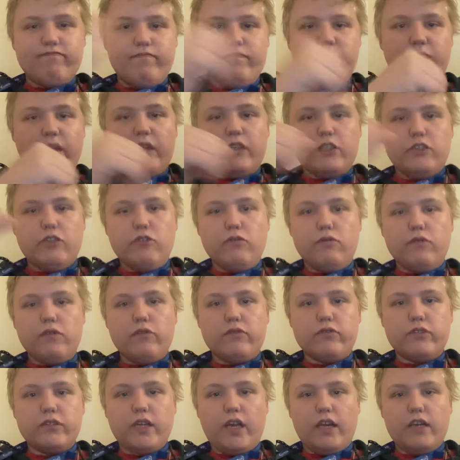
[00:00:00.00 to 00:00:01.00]
like two of
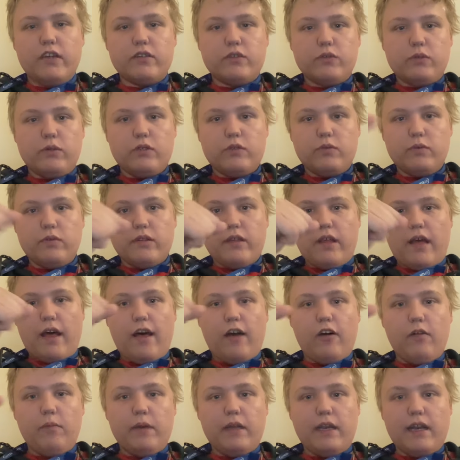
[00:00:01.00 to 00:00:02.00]
those dinosaurs with the
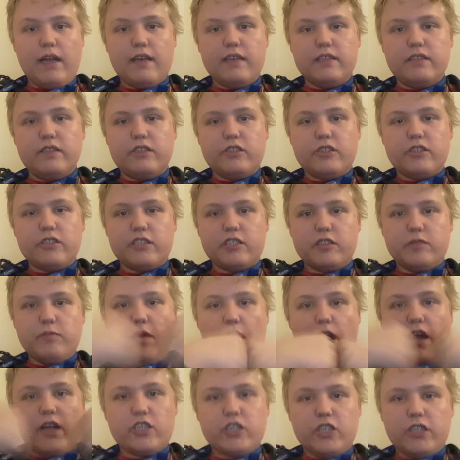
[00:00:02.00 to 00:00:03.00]
helmet heads just
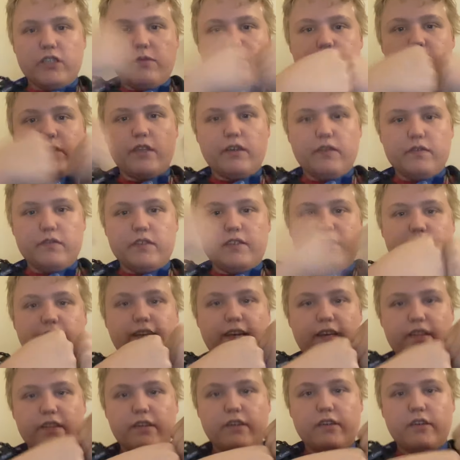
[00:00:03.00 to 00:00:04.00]
smashing themselves
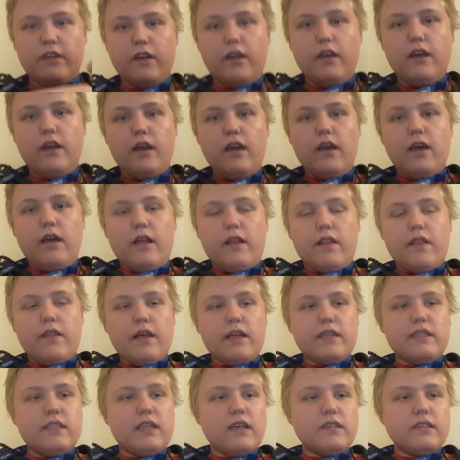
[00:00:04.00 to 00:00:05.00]
together,
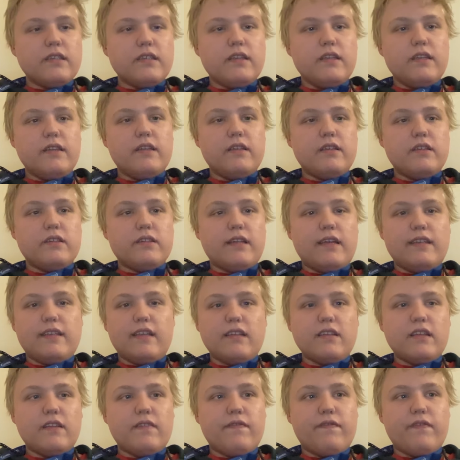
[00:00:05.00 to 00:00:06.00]
that doesn't that
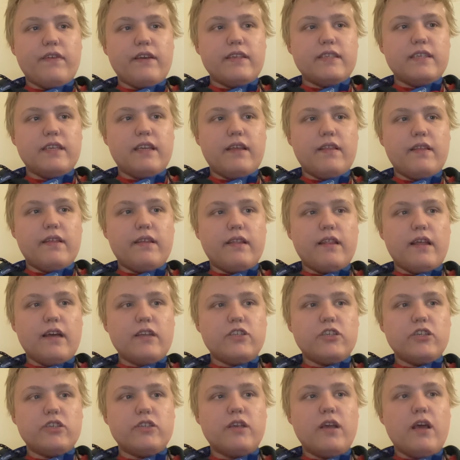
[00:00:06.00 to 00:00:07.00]
doesn't fix anything.
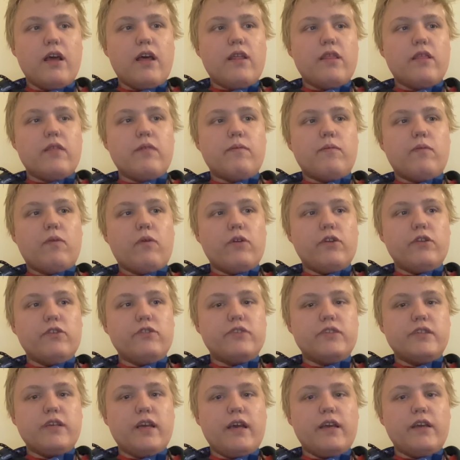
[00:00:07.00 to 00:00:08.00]
That's just the more you
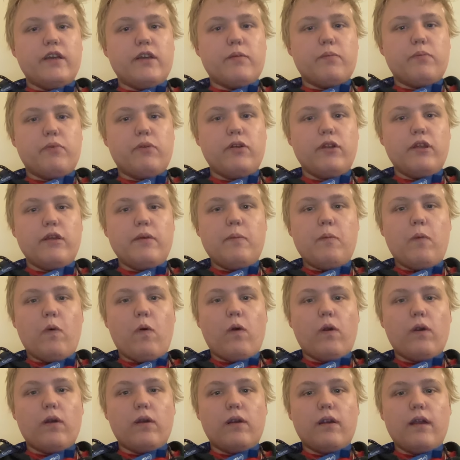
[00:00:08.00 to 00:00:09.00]
say, you're putting
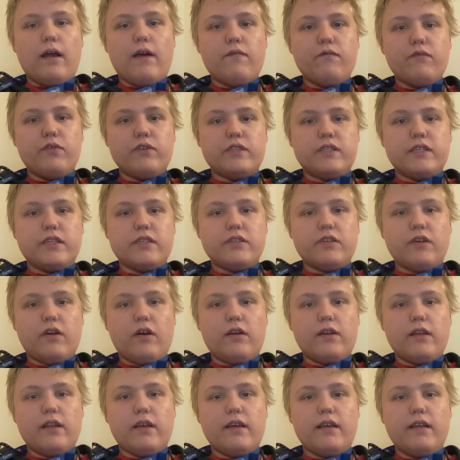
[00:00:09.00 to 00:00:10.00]
more emphasis
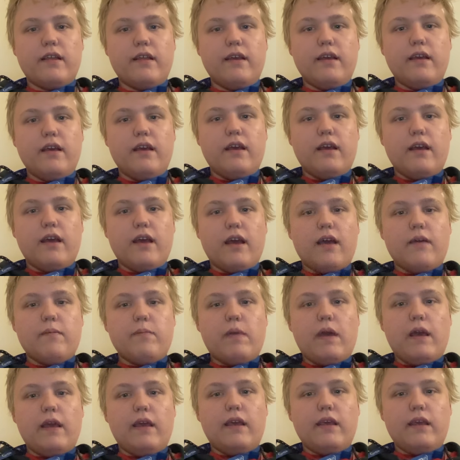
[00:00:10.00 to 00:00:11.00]
on it
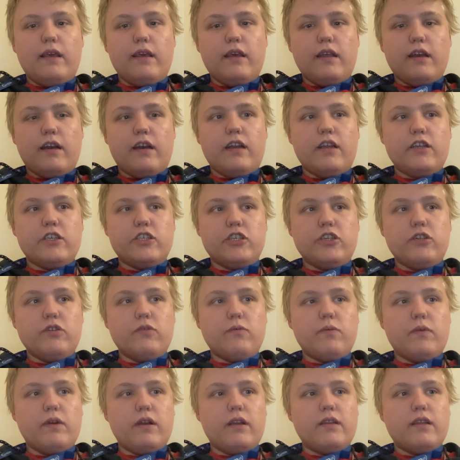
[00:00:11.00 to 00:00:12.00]
and making it an
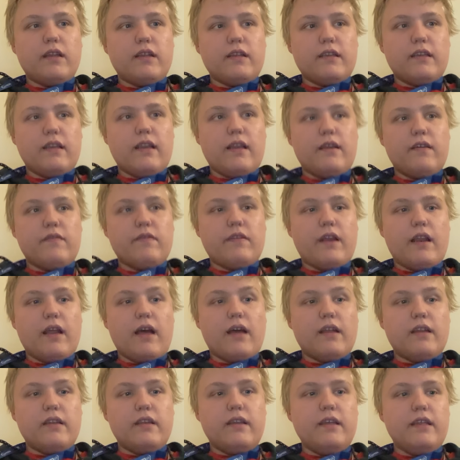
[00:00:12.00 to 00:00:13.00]
issue when it doesn't
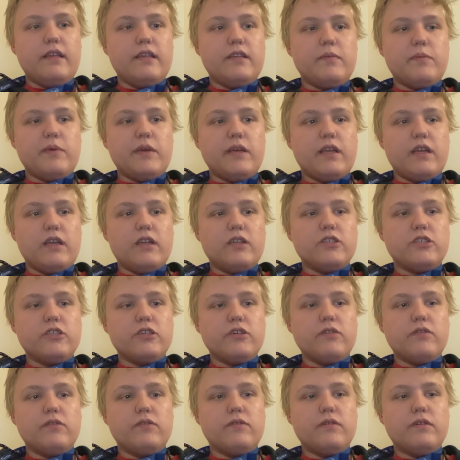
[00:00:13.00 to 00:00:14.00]
even need to be an
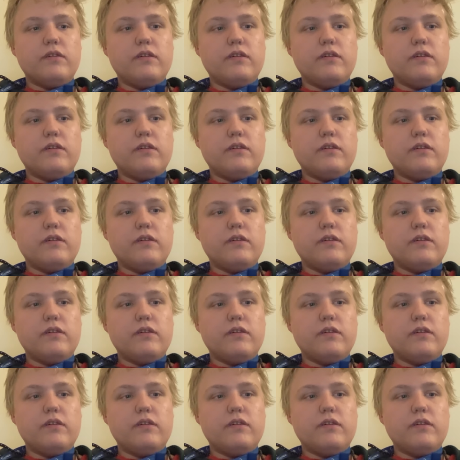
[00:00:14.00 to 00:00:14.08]
issue.